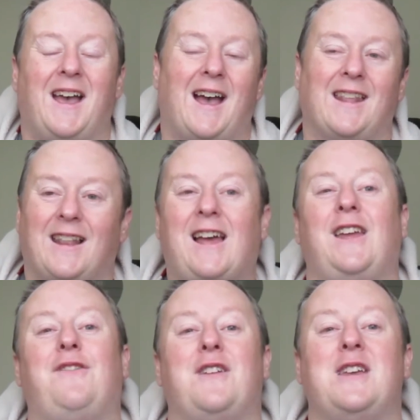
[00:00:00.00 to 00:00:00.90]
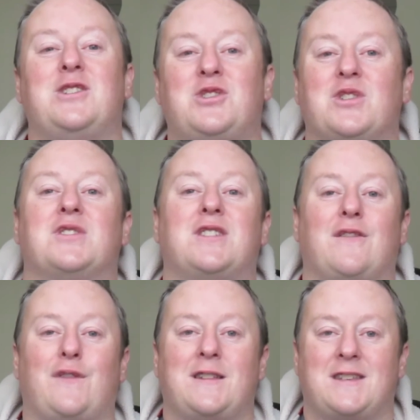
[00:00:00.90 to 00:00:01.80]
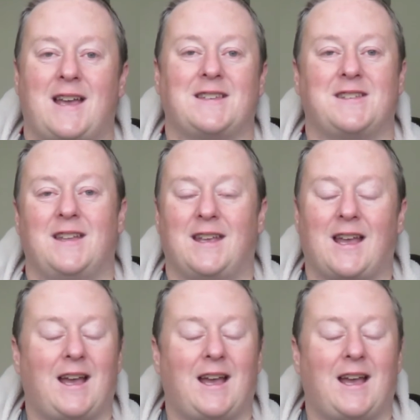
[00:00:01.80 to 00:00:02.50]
And life is just fantastic.